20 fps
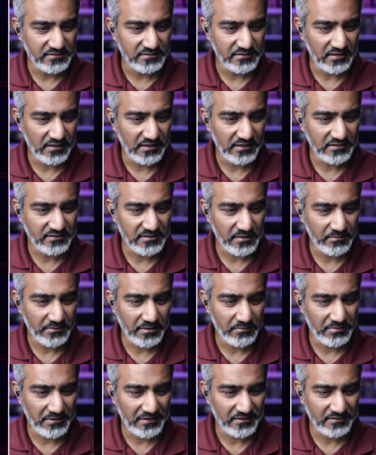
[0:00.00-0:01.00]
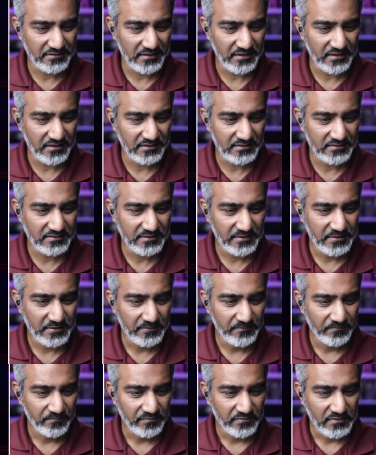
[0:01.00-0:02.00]
delete some of the pieces,
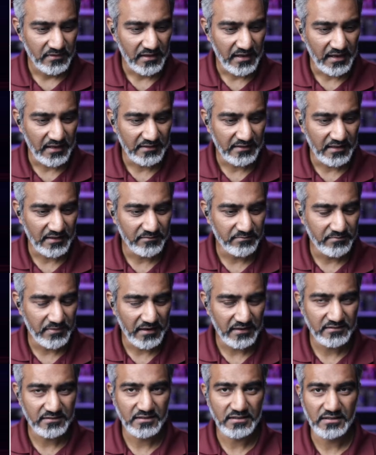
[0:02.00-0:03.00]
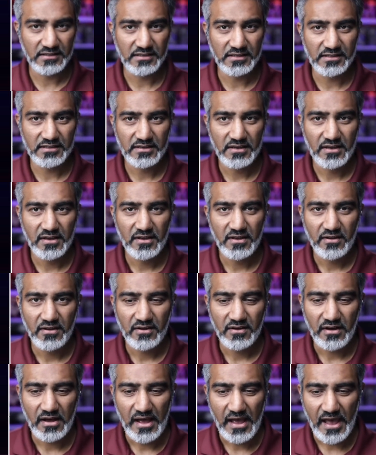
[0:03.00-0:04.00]
and then basically
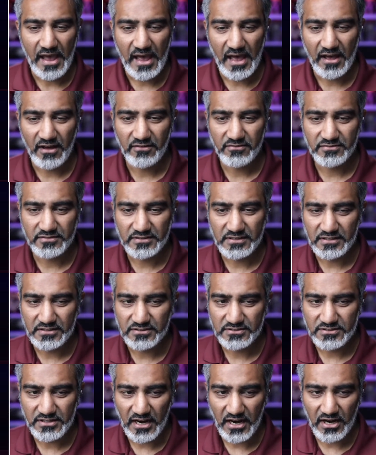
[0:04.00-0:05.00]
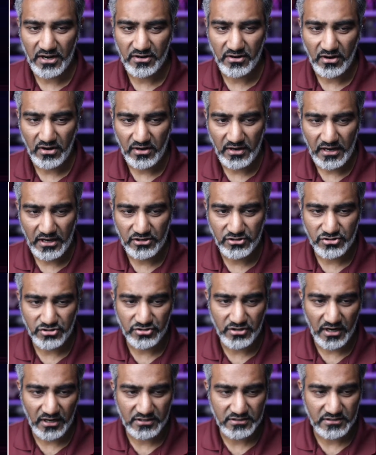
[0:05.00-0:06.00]
have the entire
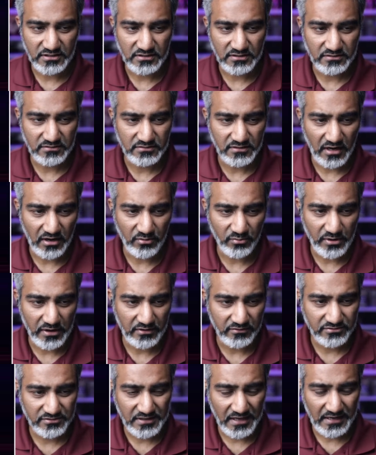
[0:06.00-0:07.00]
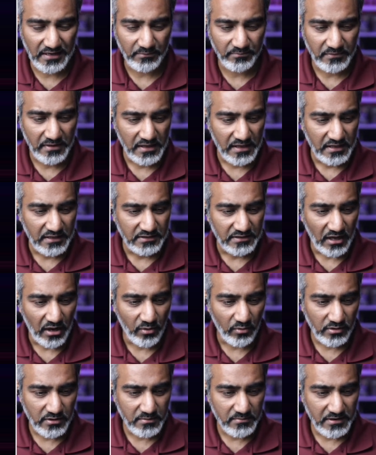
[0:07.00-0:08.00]
introduction.wave set up. Now I
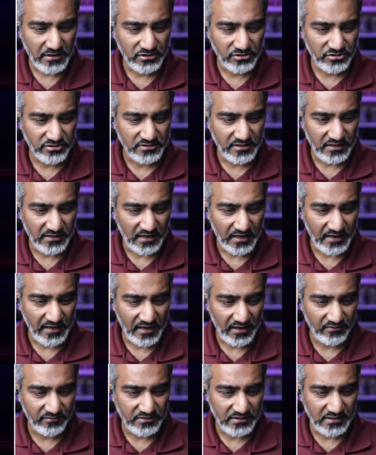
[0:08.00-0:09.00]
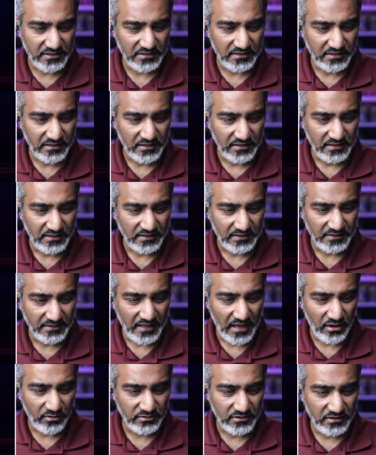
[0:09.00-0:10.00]
want to make sure that I have the
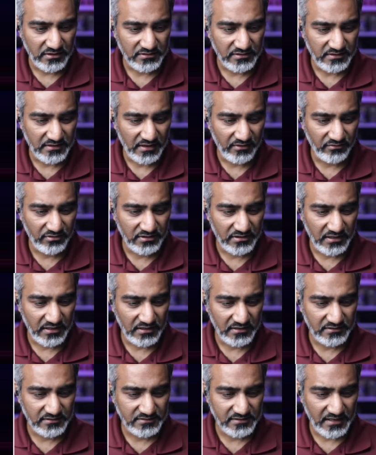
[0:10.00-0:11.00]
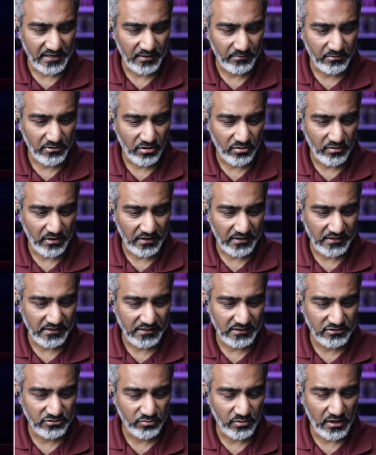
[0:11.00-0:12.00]
loudness and everything set up correctly
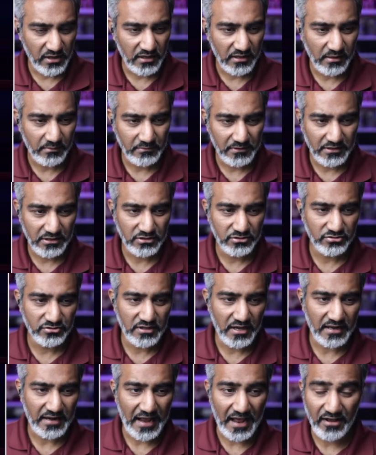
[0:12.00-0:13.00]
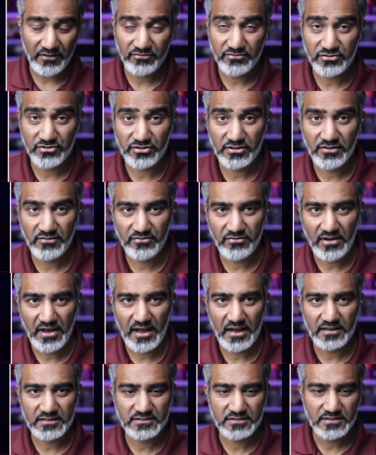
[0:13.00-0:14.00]
as well. I'm going to do that after the
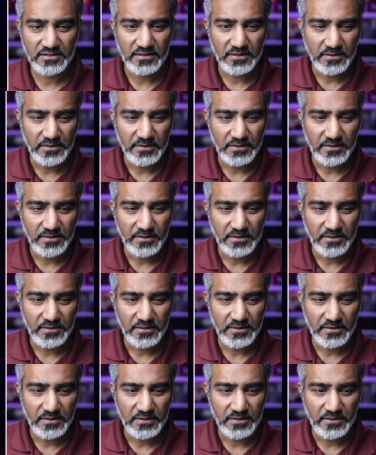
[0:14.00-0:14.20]
fact.